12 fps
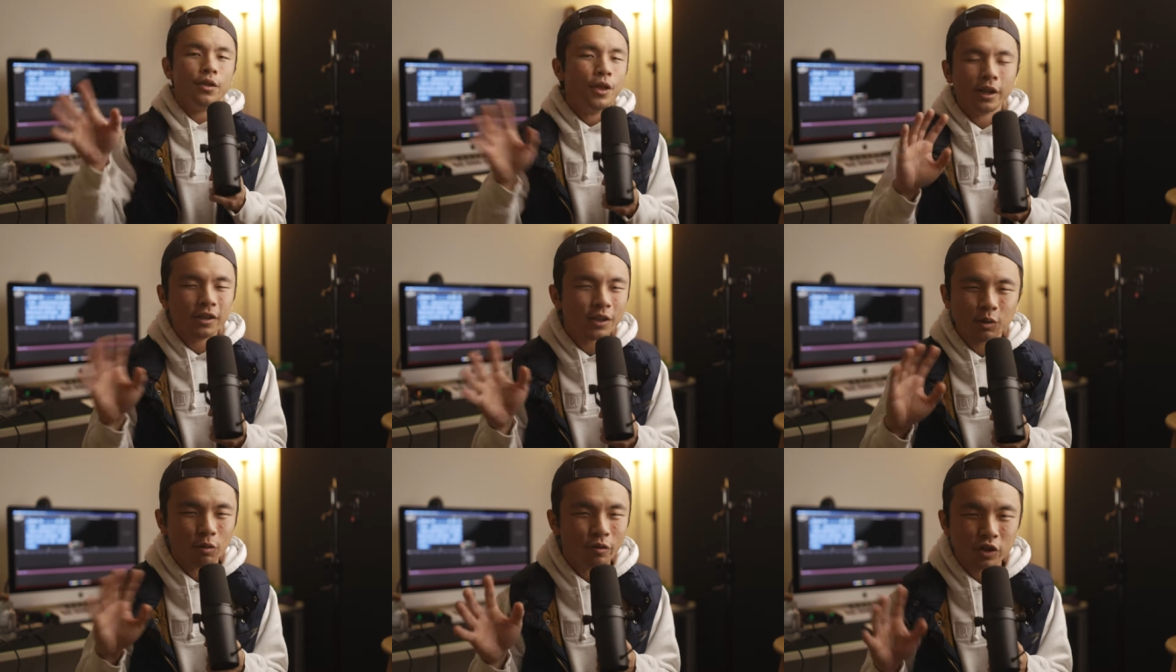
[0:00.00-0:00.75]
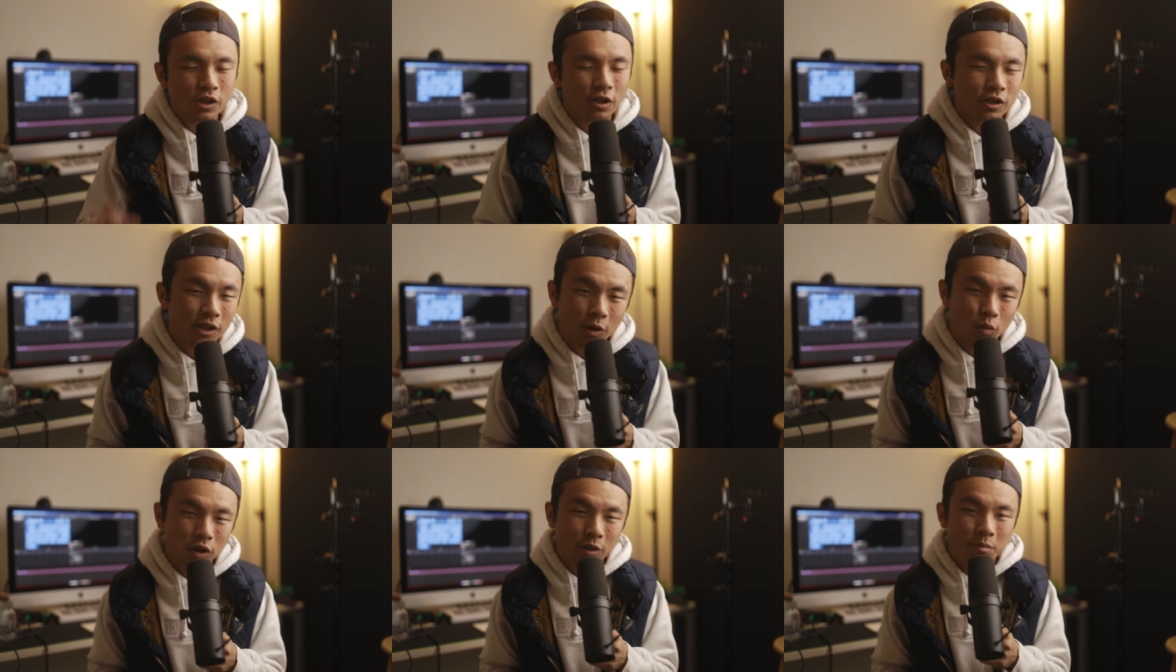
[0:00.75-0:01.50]
Then like the revision starts to get
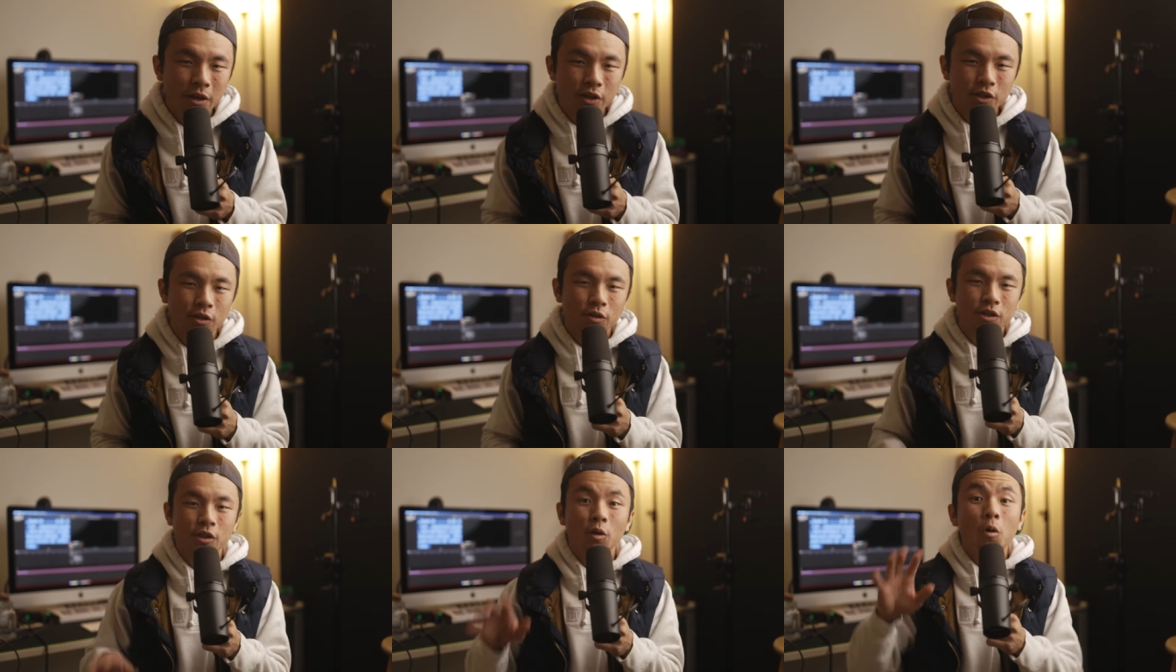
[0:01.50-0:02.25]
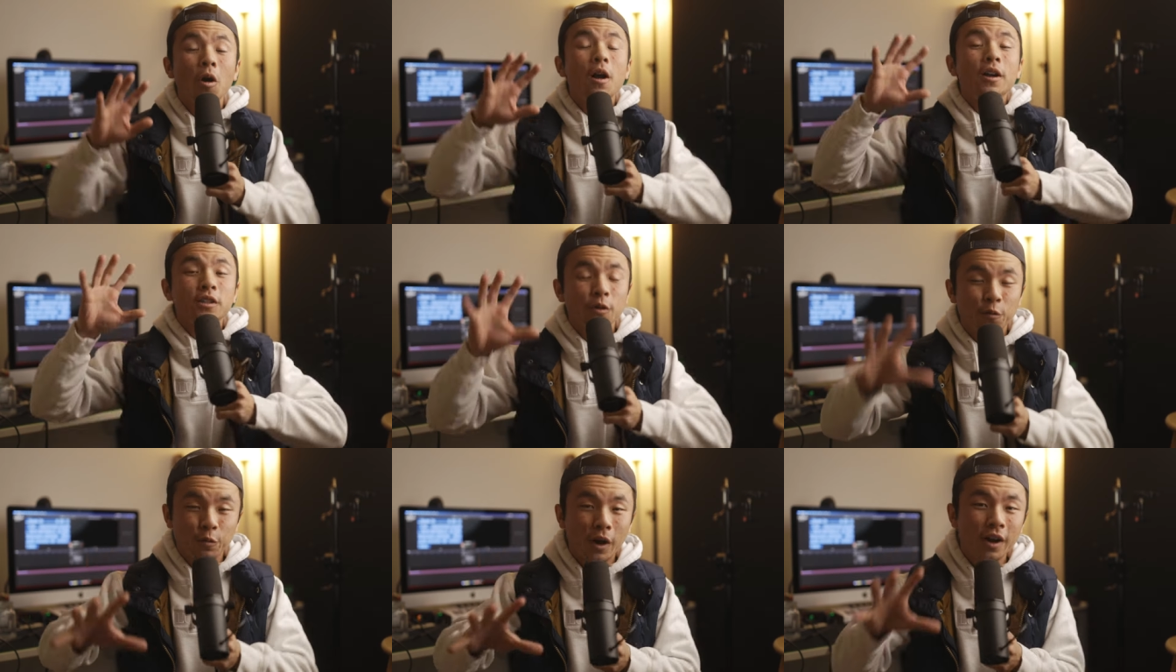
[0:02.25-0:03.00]
really minuscule. So
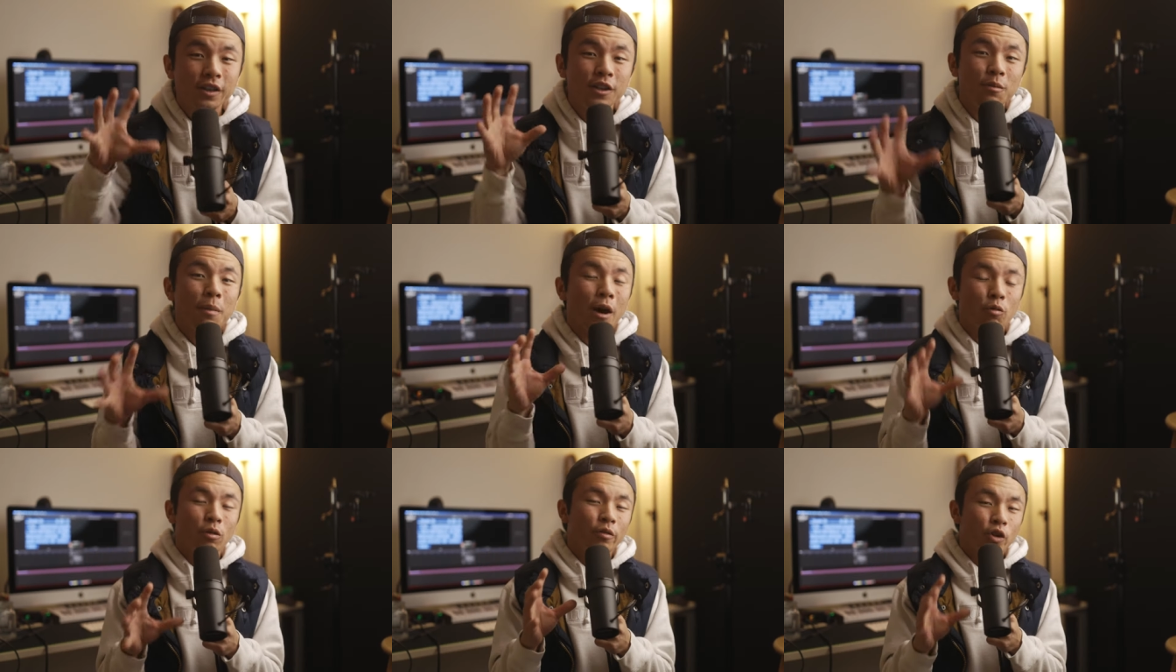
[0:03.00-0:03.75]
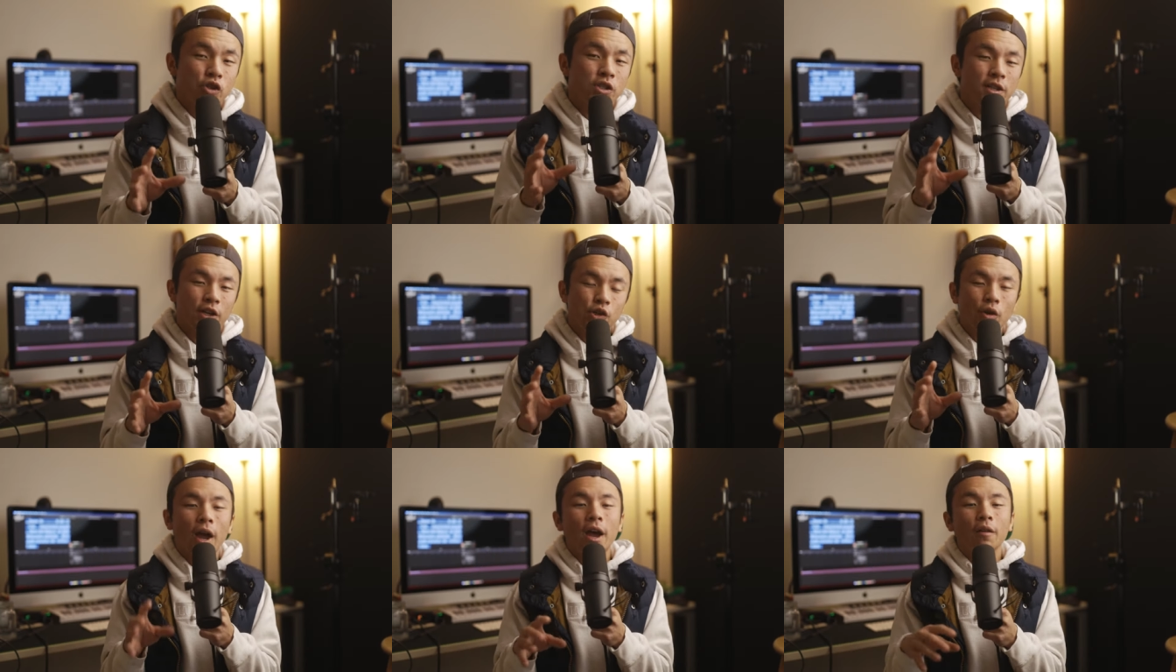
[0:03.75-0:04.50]
define the amount of revisions that you
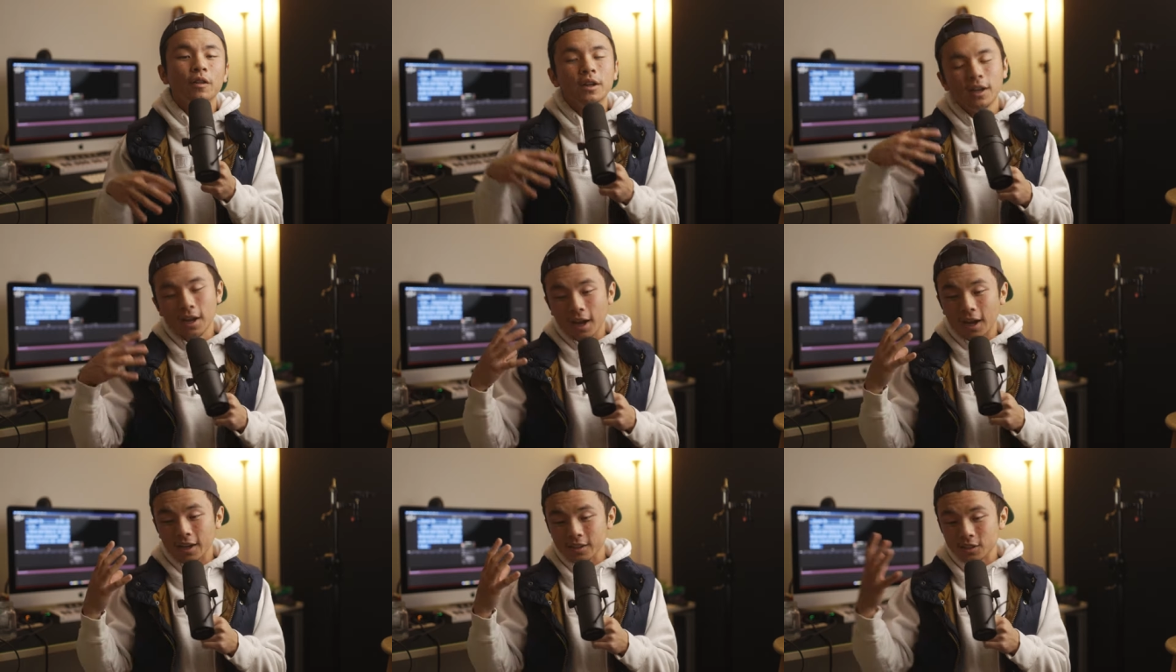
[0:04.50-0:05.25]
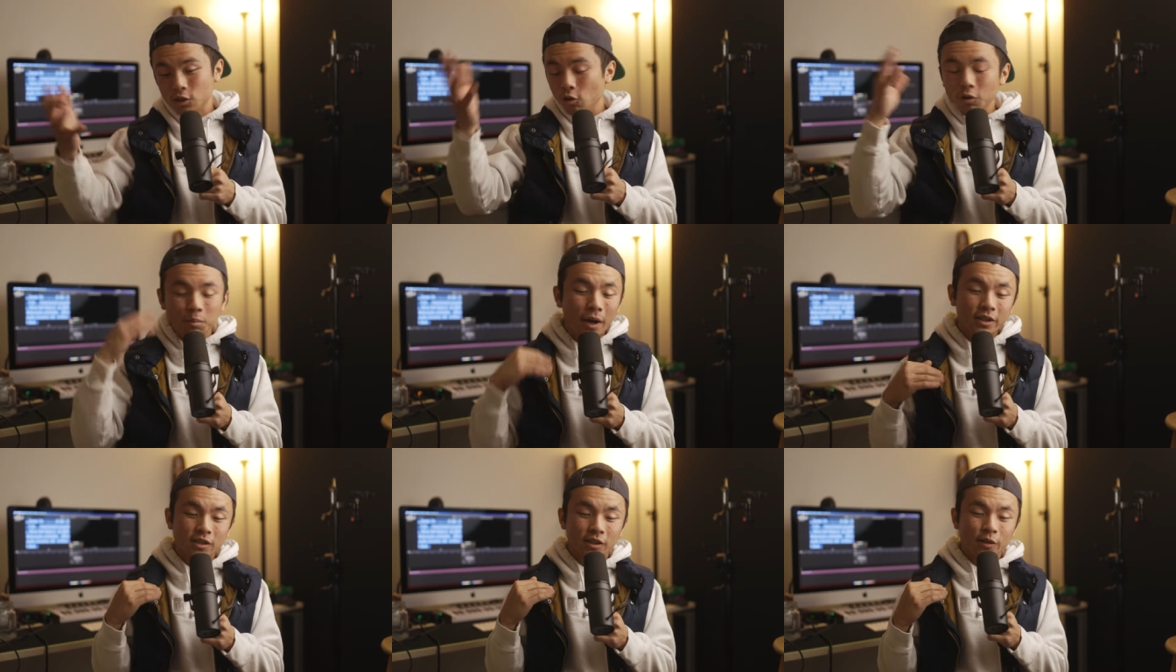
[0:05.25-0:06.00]
have. And going
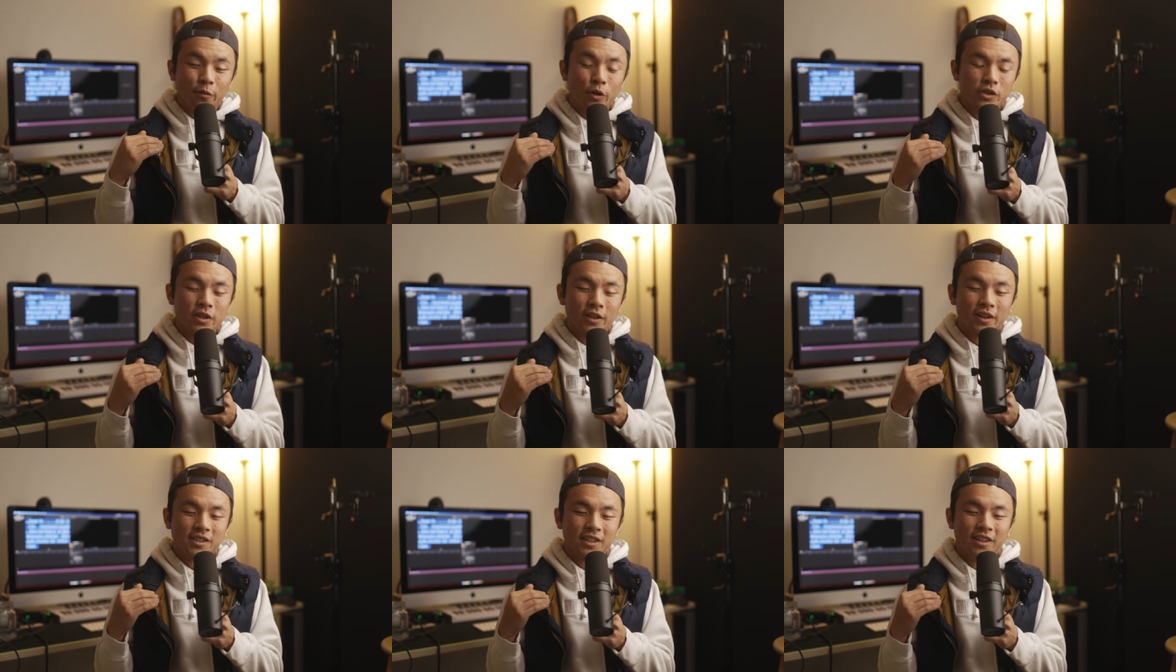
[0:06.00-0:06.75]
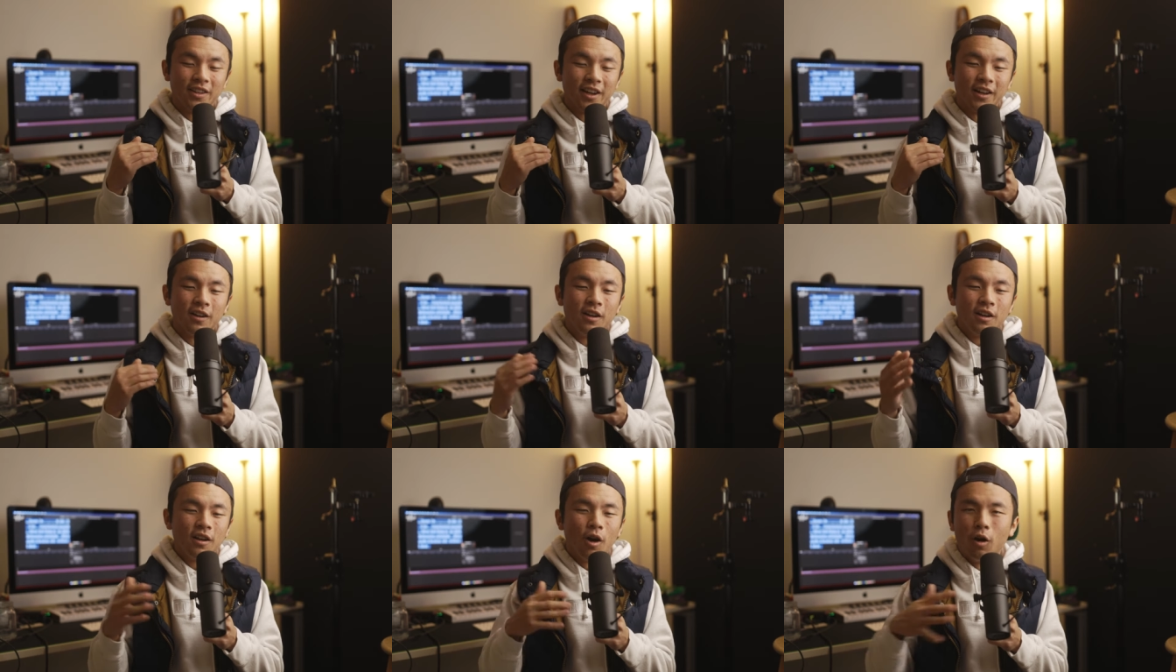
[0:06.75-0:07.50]
back to like the first thing that I said, that
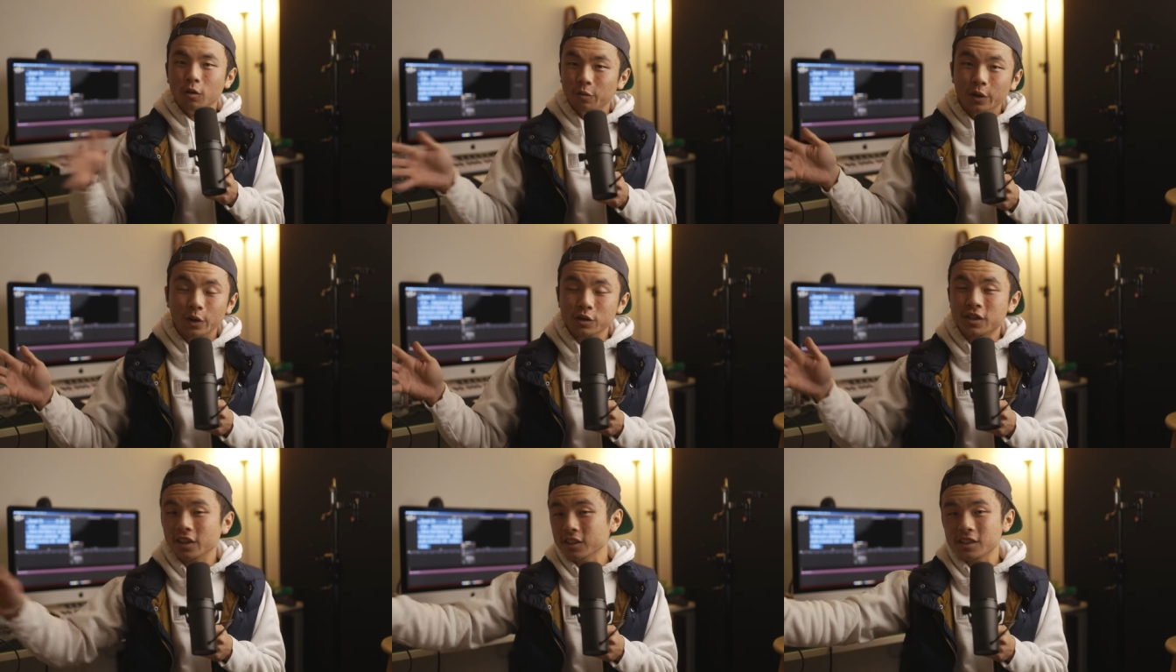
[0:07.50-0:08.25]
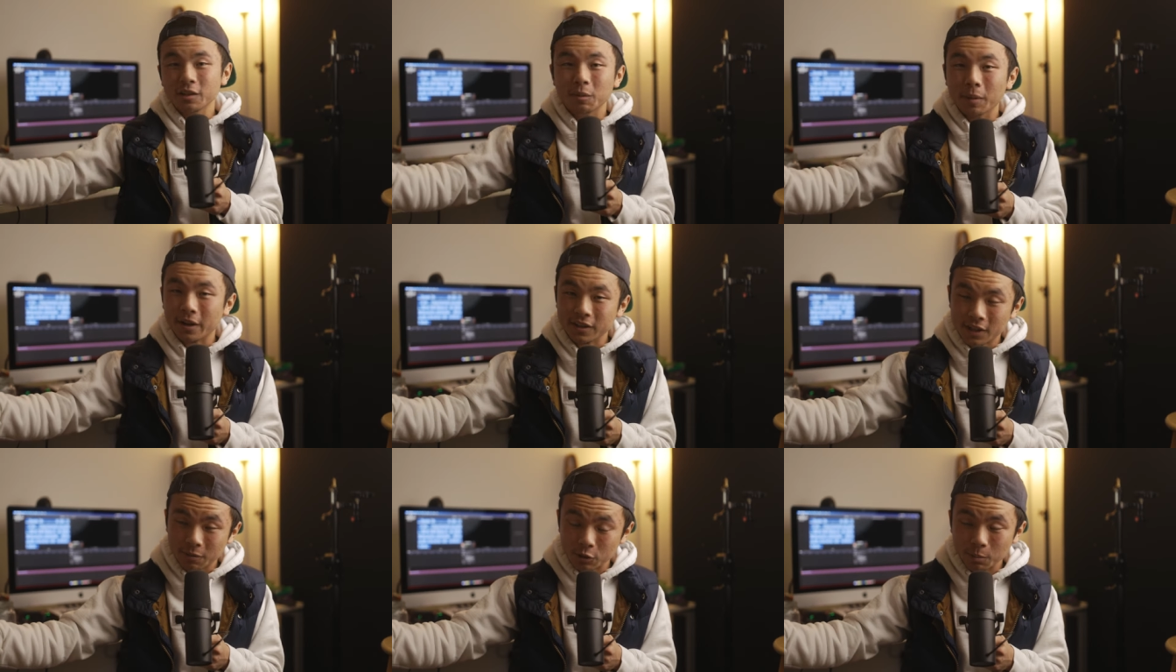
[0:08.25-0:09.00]
all videos take the same amount of
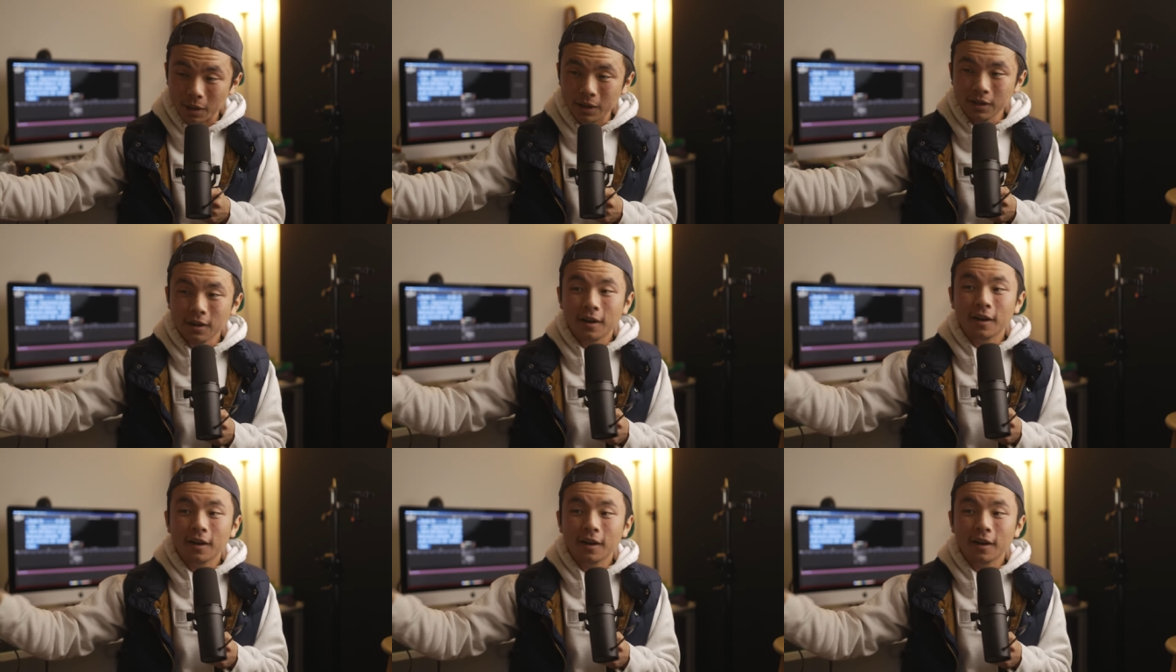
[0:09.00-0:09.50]
time to make,